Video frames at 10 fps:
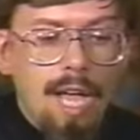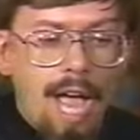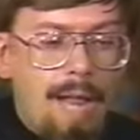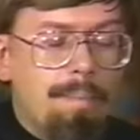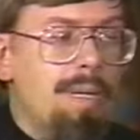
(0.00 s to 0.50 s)

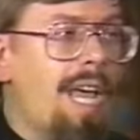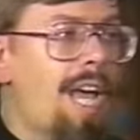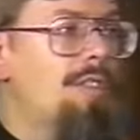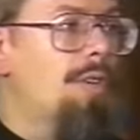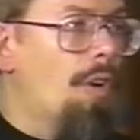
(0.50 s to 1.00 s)
and
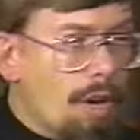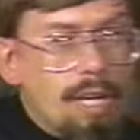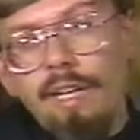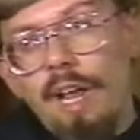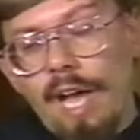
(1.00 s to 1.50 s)
began to
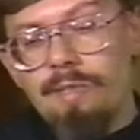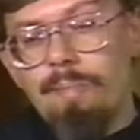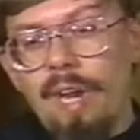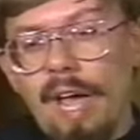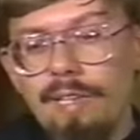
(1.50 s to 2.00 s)
organize
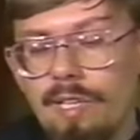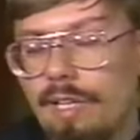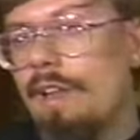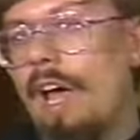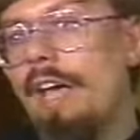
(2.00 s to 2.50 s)

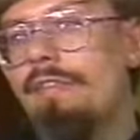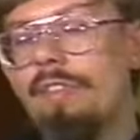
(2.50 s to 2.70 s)
monastic life